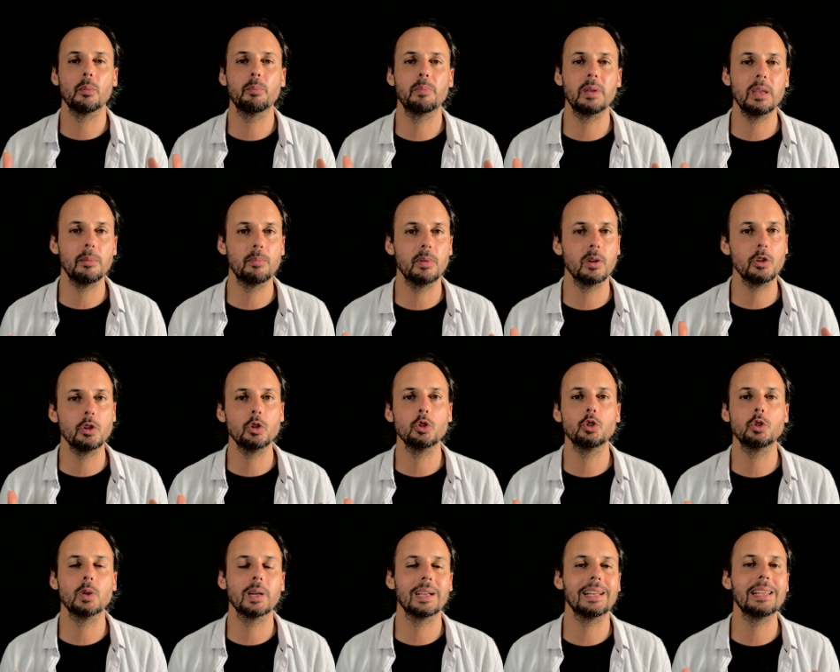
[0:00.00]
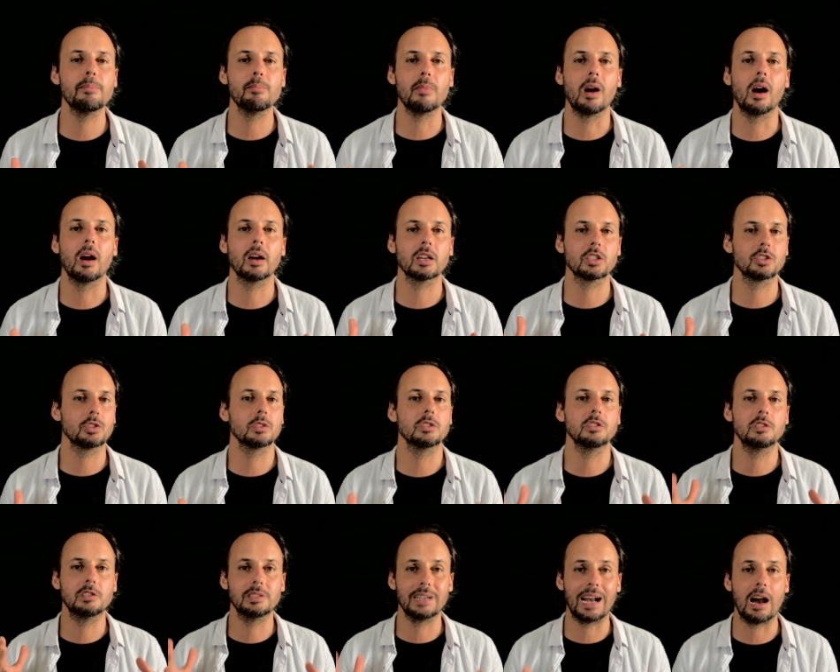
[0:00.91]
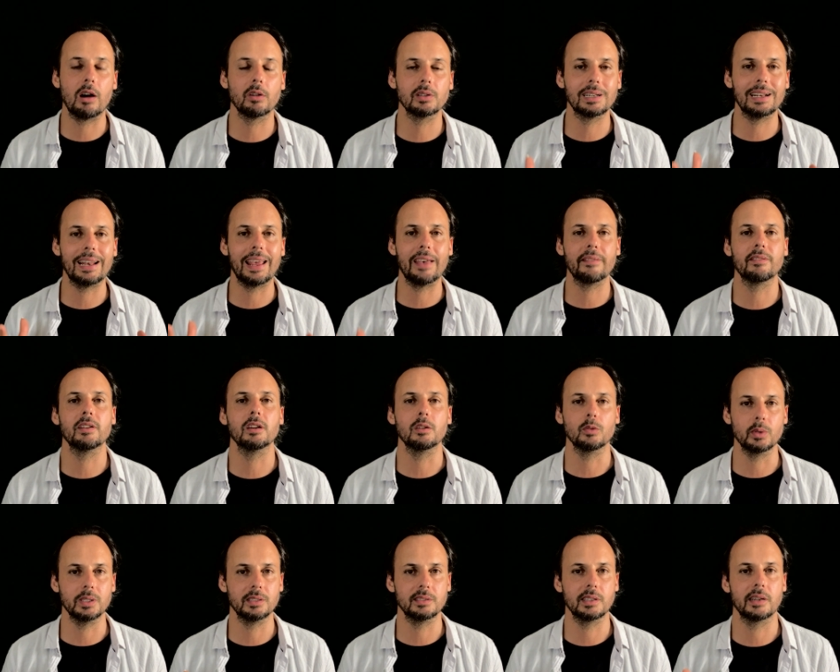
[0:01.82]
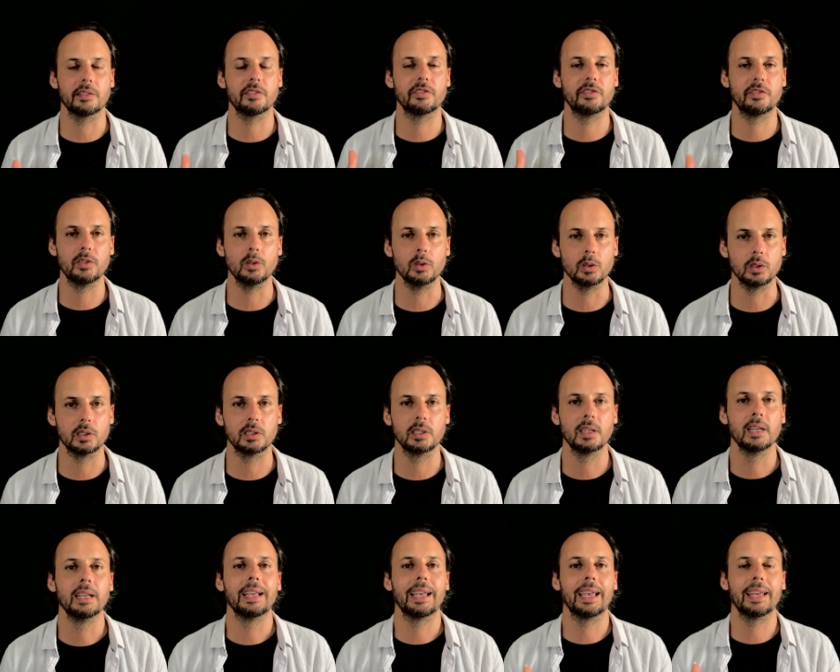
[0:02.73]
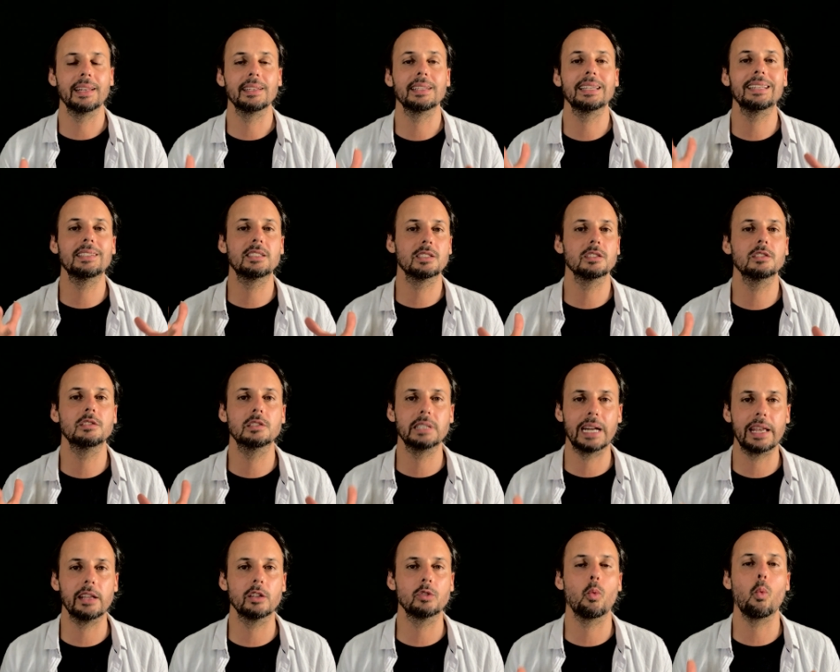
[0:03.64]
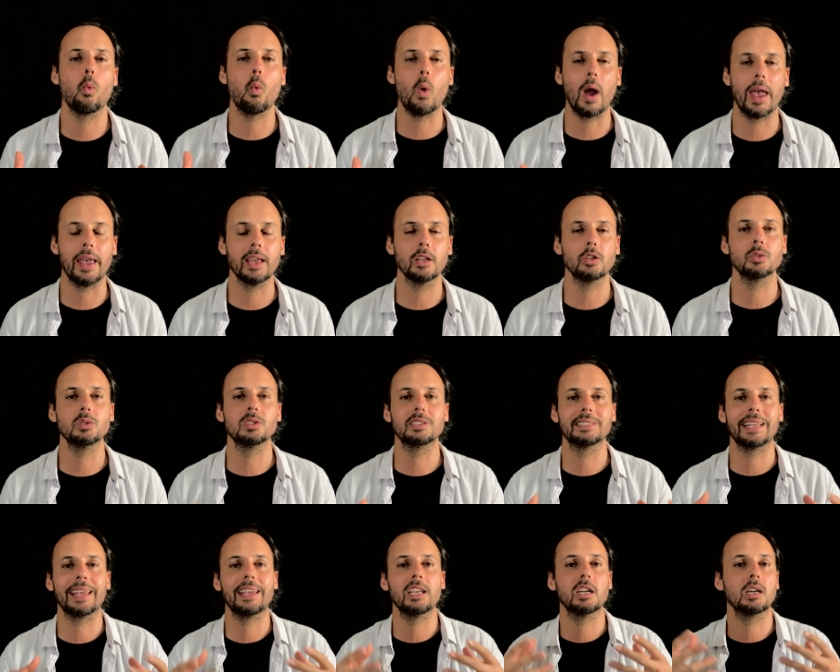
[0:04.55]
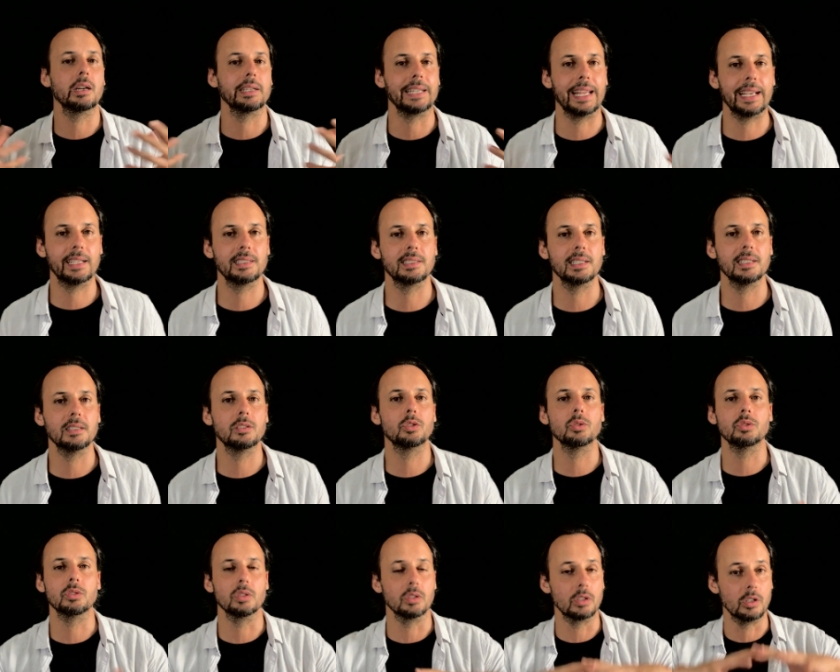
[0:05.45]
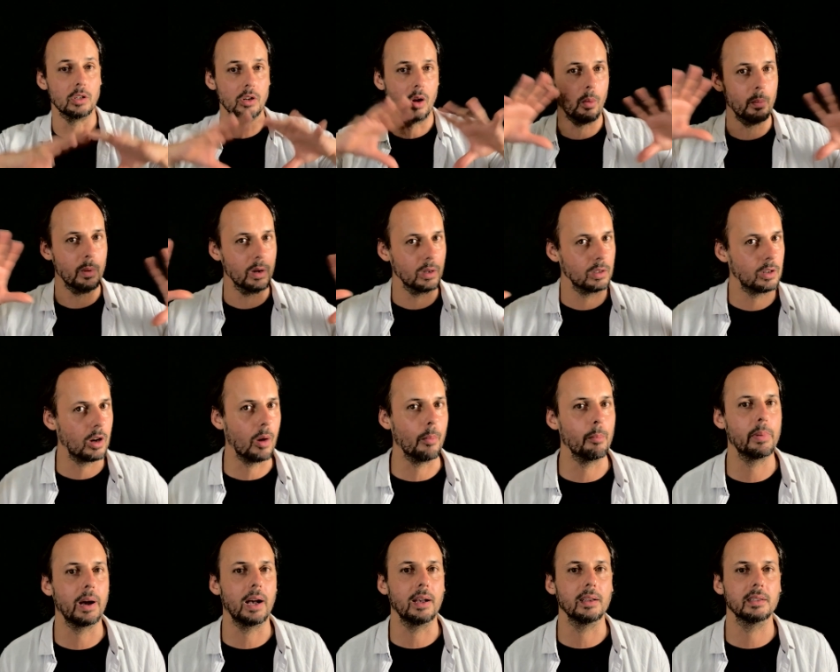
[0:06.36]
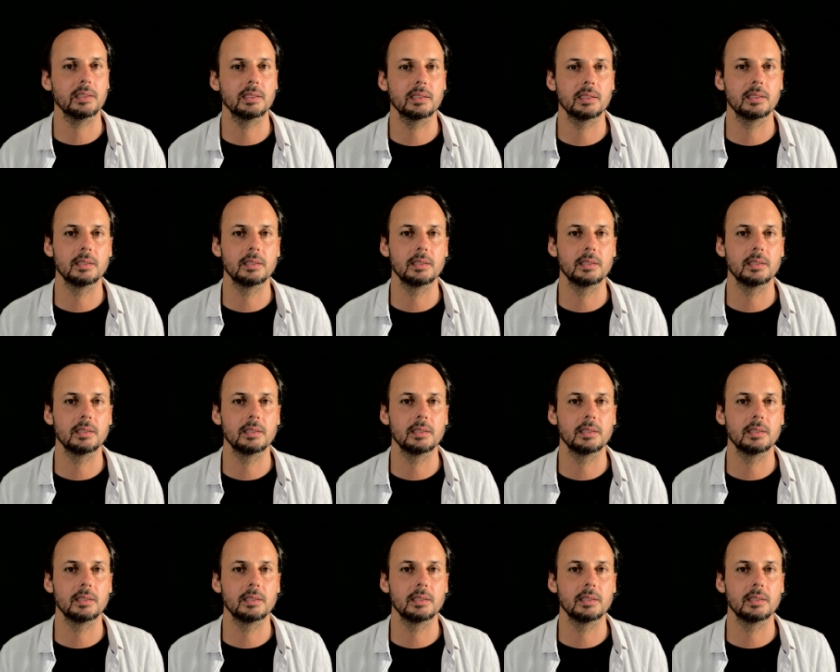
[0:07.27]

people usually mark the ground level with their foot, and it's a great way to stay connected to the global compass.